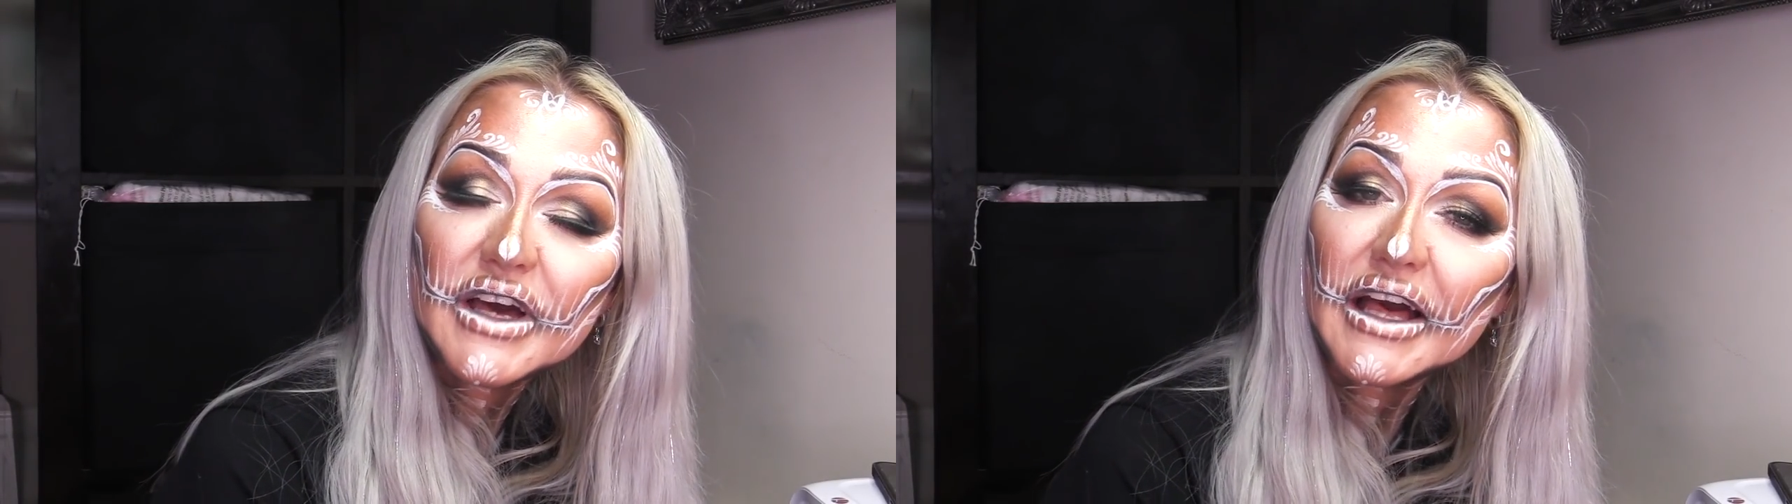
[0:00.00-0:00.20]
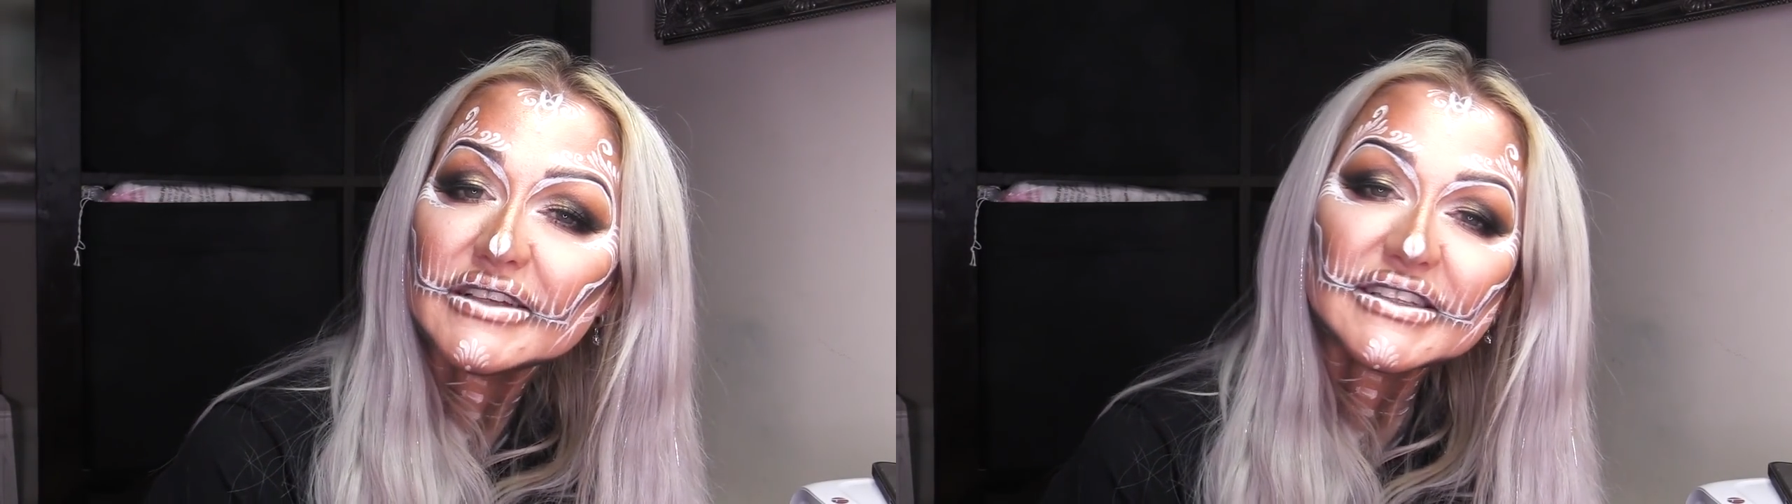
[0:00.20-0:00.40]

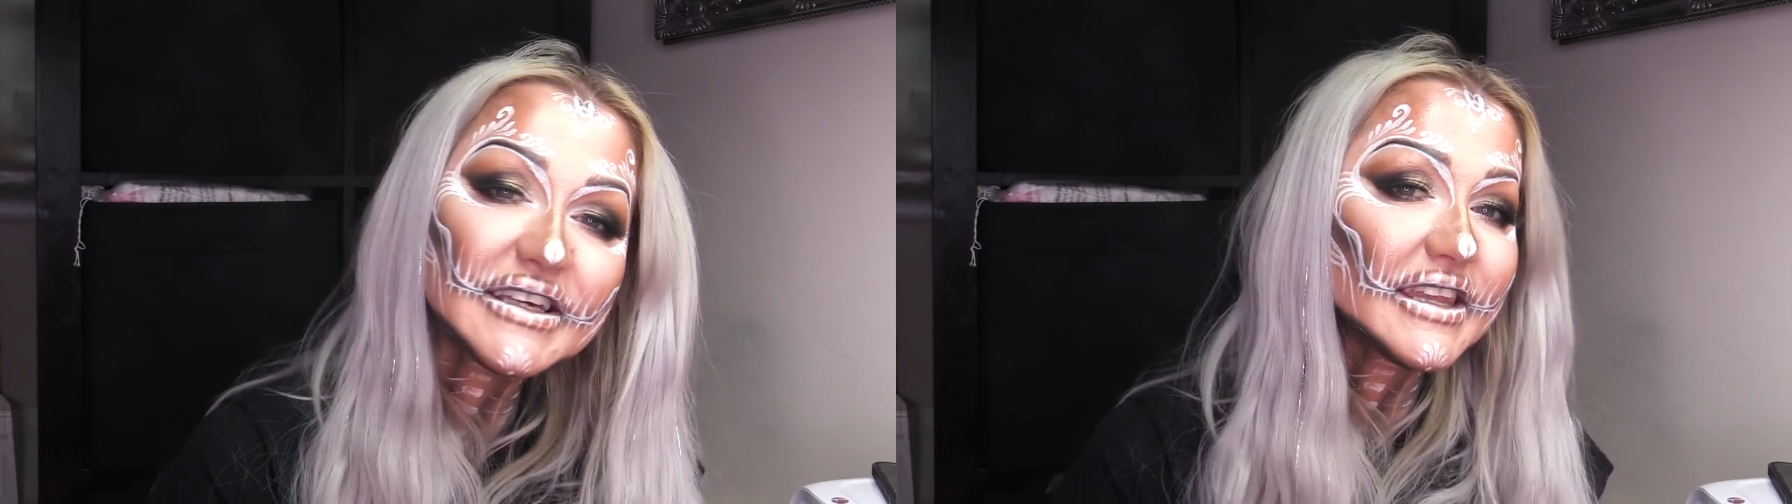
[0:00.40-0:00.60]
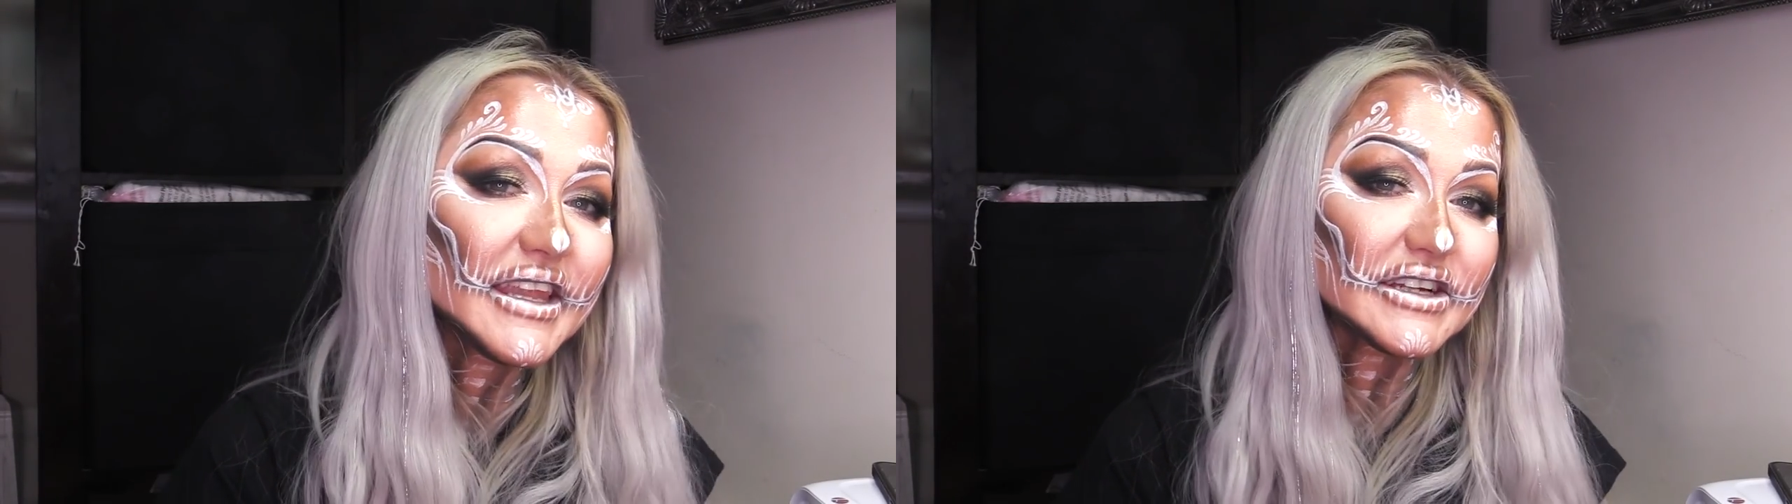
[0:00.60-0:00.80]
I'll see
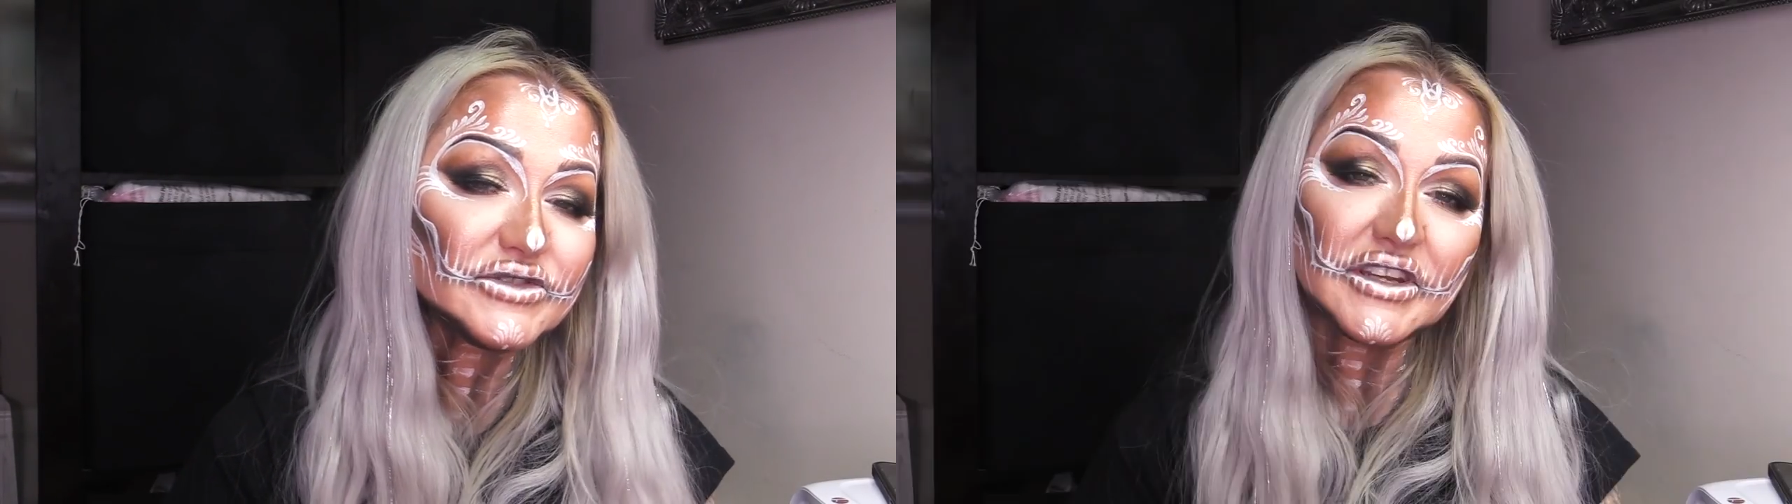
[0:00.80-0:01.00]
you in the next